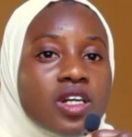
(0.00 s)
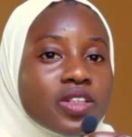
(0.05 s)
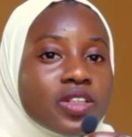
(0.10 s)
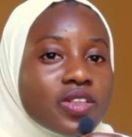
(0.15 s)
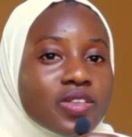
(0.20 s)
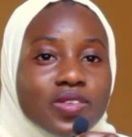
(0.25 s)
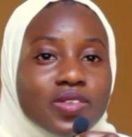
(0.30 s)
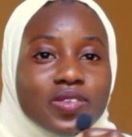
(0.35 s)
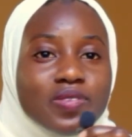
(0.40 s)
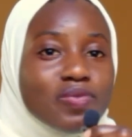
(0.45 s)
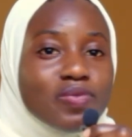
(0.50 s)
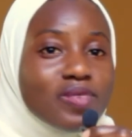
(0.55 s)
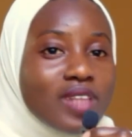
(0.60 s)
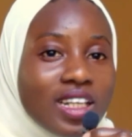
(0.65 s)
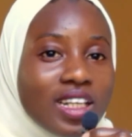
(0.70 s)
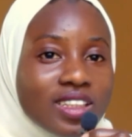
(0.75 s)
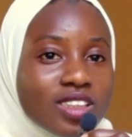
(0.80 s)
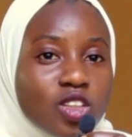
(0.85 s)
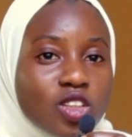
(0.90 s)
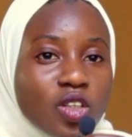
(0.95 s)
So
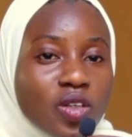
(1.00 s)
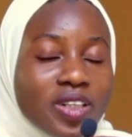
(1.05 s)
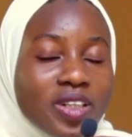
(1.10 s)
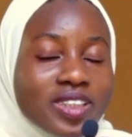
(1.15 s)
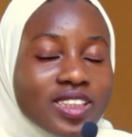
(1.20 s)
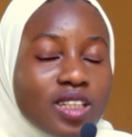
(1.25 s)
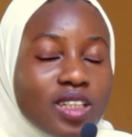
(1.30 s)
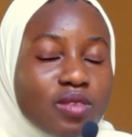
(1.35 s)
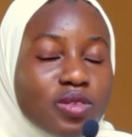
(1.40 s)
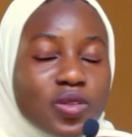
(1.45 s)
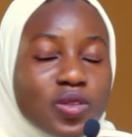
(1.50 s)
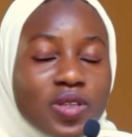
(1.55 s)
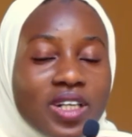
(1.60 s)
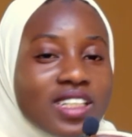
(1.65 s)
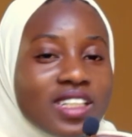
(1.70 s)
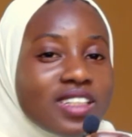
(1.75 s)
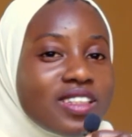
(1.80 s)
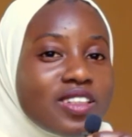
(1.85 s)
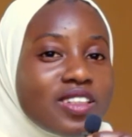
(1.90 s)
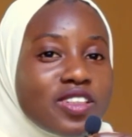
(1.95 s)
that's your
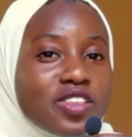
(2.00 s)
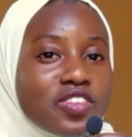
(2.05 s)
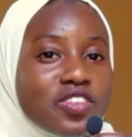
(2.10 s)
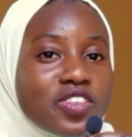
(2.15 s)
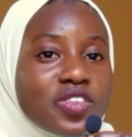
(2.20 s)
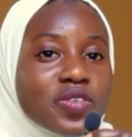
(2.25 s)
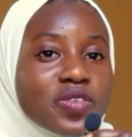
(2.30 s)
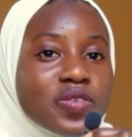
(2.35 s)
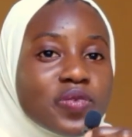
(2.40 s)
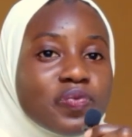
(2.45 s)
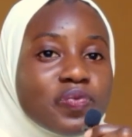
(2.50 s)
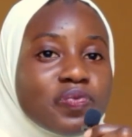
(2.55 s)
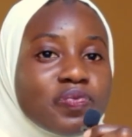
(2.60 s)
conceptual review.